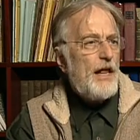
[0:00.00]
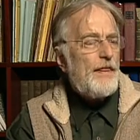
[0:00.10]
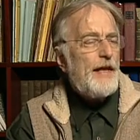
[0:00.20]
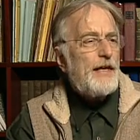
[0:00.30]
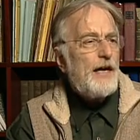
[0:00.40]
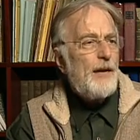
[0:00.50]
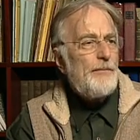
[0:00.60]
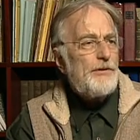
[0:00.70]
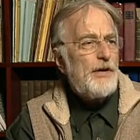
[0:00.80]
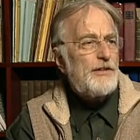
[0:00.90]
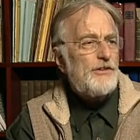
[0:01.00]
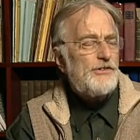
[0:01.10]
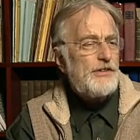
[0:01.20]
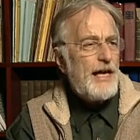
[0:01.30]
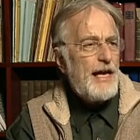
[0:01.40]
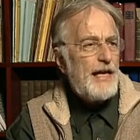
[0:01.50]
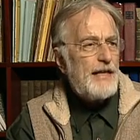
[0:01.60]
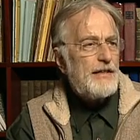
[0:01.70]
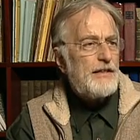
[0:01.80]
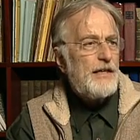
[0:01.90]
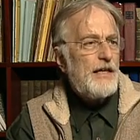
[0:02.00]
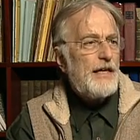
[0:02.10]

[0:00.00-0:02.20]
They come to understand